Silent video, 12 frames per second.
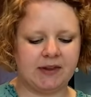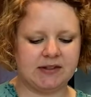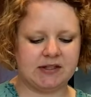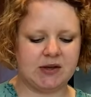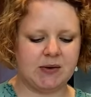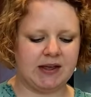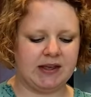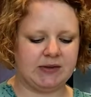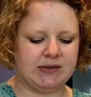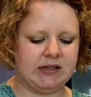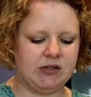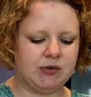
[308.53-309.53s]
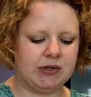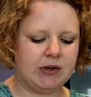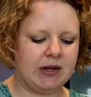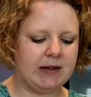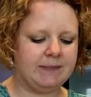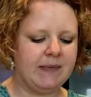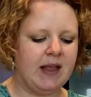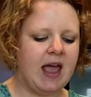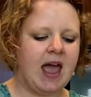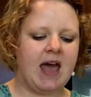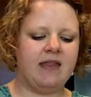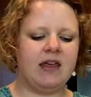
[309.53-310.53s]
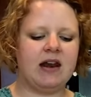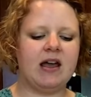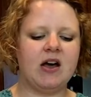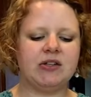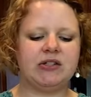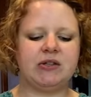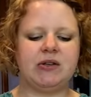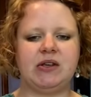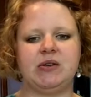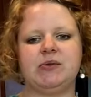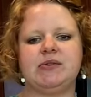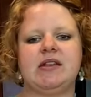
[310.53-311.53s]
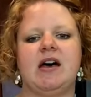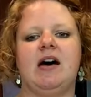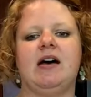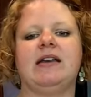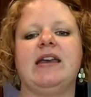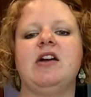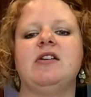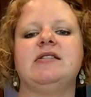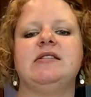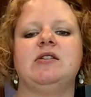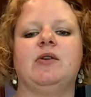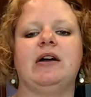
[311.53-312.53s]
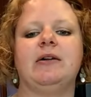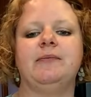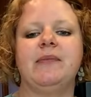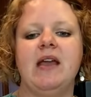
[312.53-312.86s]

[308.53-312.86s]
So I use tea tree oil. And then I also use carrot seed oil.